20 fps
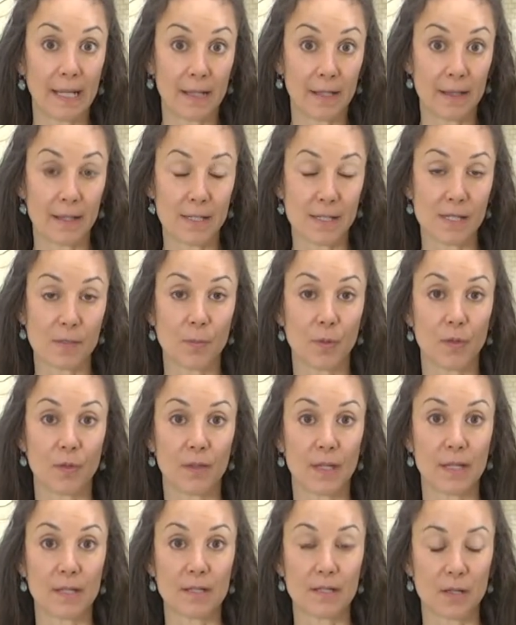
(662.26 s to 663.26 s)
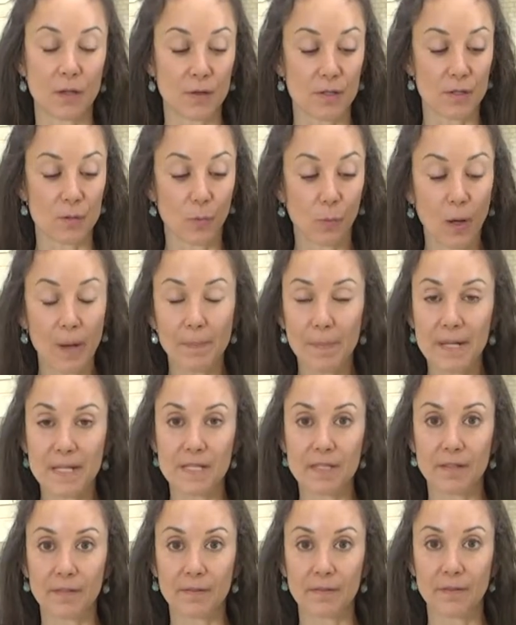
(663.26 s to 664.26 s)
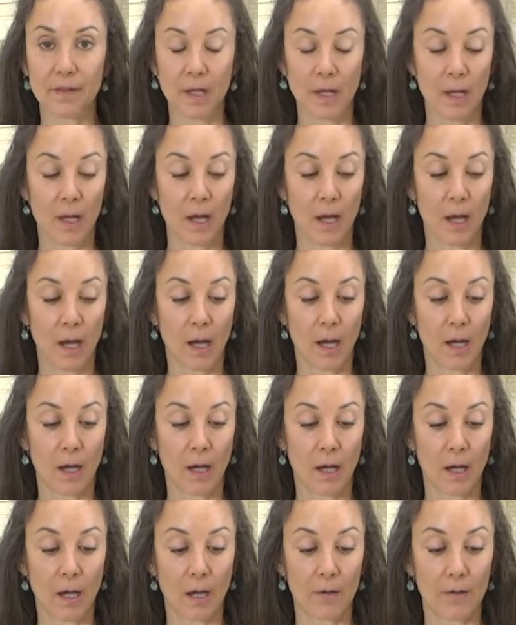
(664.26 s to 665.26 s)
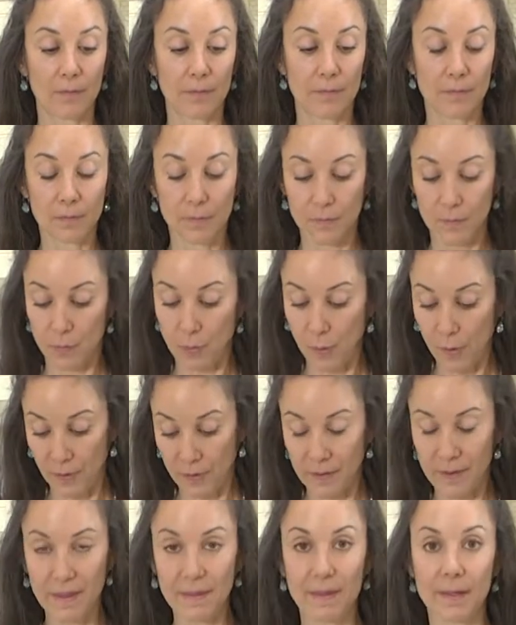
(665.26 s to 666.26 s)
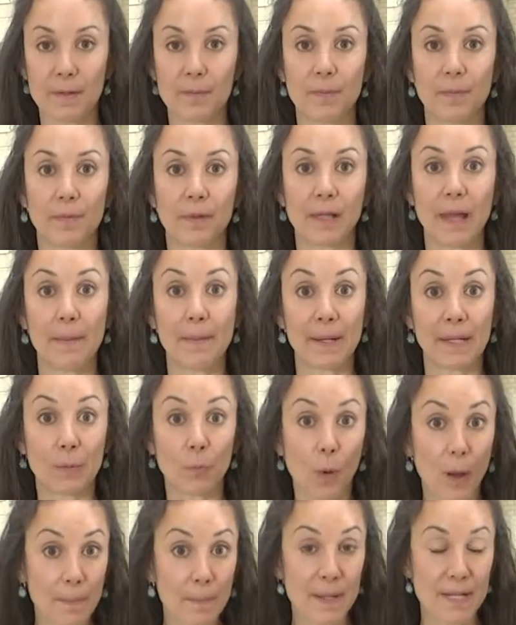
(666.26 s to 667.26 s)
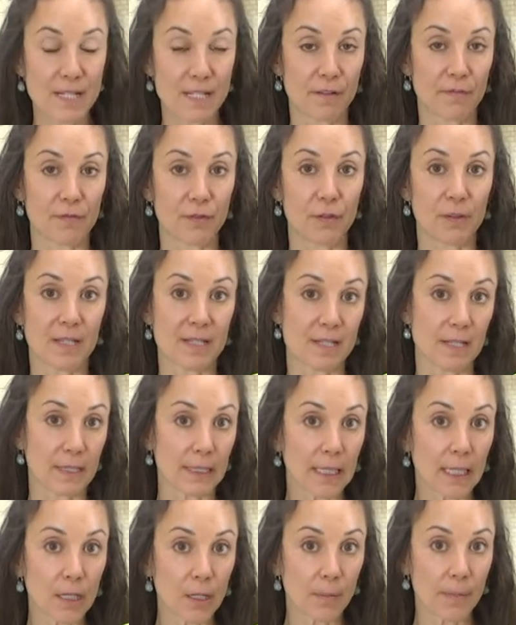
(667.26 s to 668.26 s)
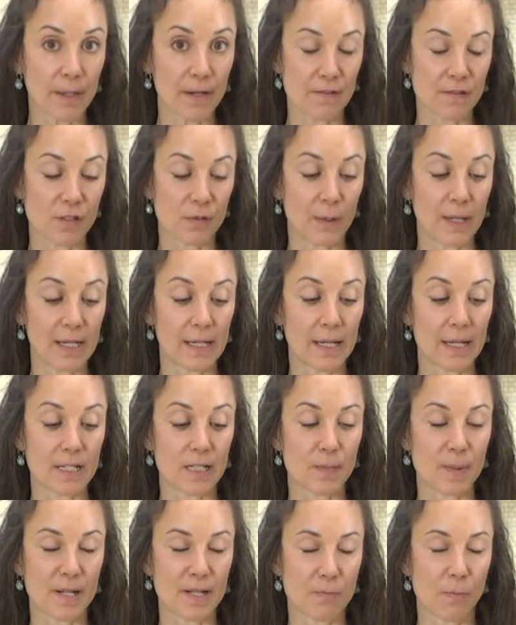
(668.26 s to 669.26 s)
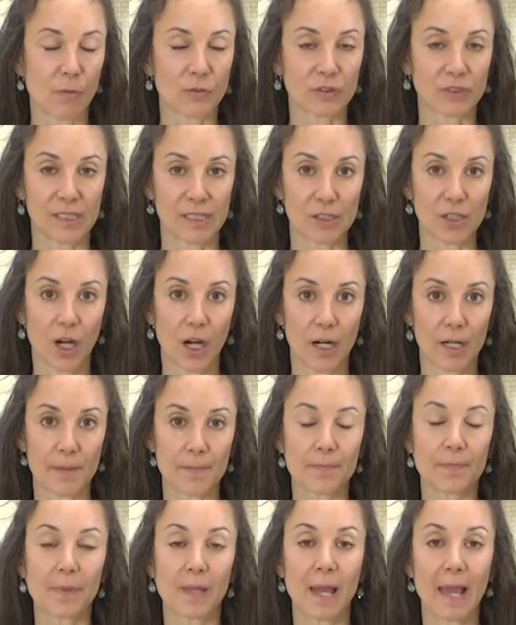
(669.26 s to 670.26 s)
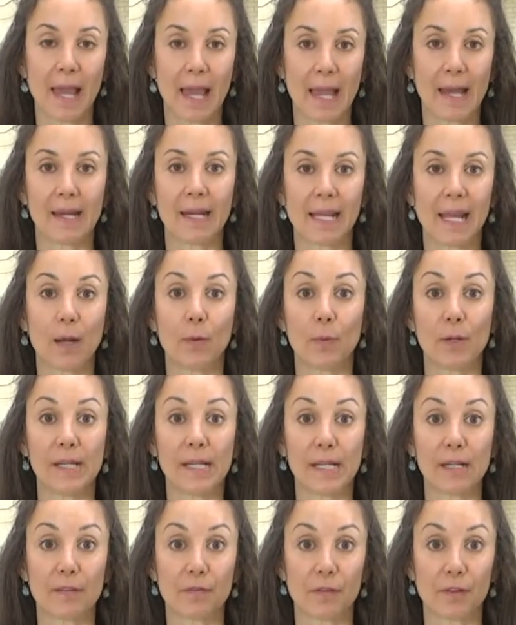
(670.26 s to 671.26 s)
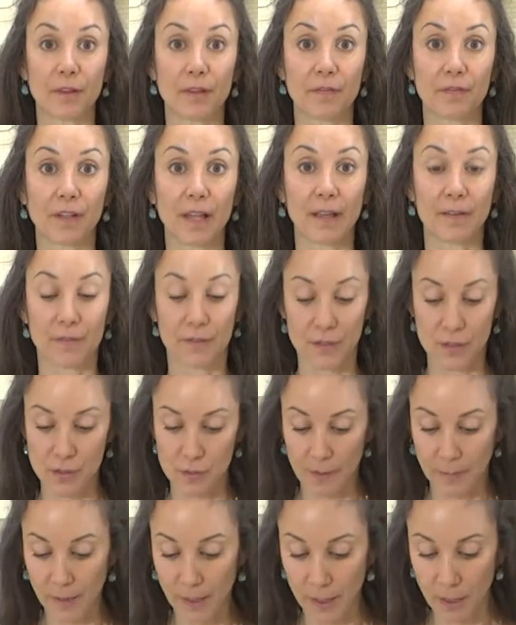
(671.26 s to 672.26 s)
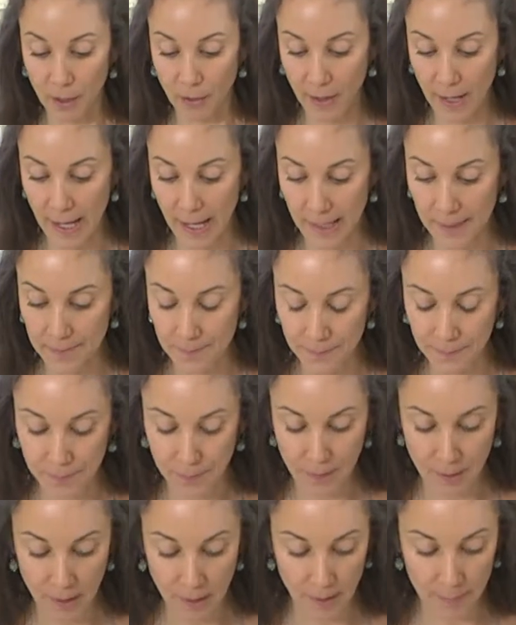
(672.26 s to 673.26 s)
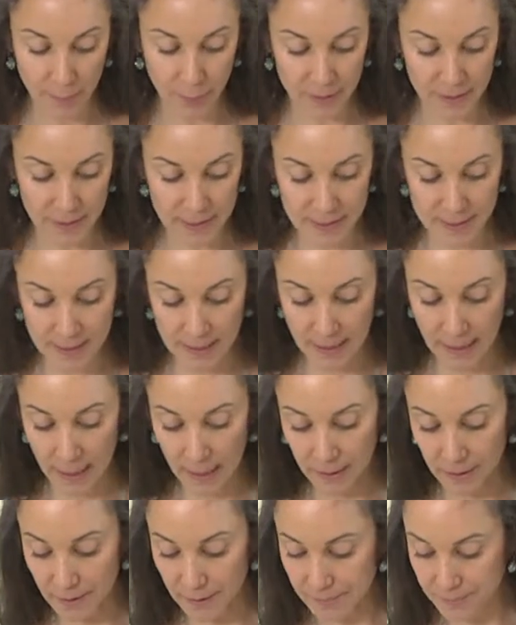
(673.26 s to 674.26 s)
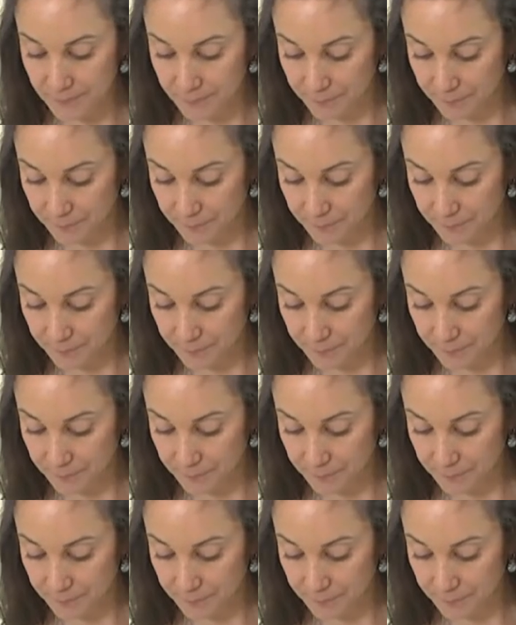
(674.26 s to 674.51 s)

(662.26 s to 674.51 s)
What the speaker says: it in this smoothie. So it's one piece of well, other than the lemon, one piece of fruit, there's a little bit of sweetness, but it's mostly tart. And again, we need it for the flavor. So I'm going to go ahead and put these together